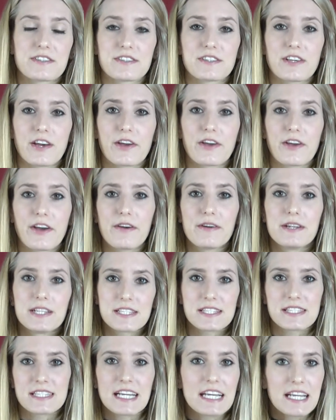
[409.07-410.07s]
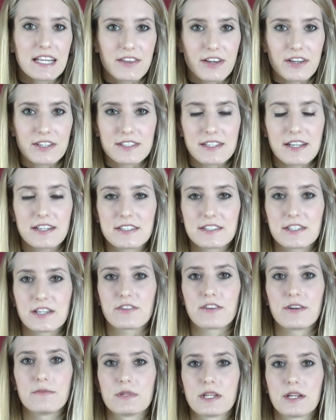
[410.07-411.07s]
So go and see those ladies at
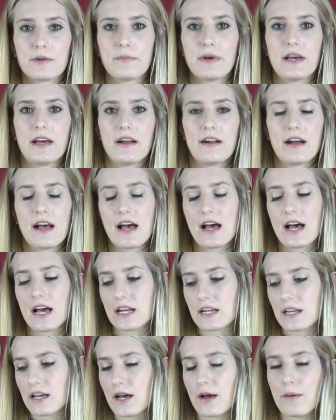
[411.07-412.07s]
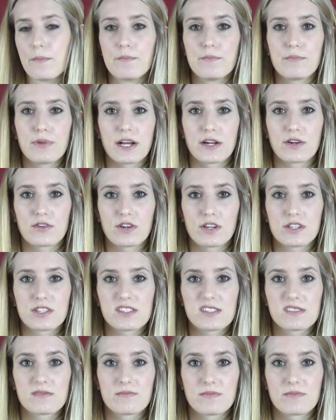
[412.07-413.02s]
Creme de la Mer at Brent Cross.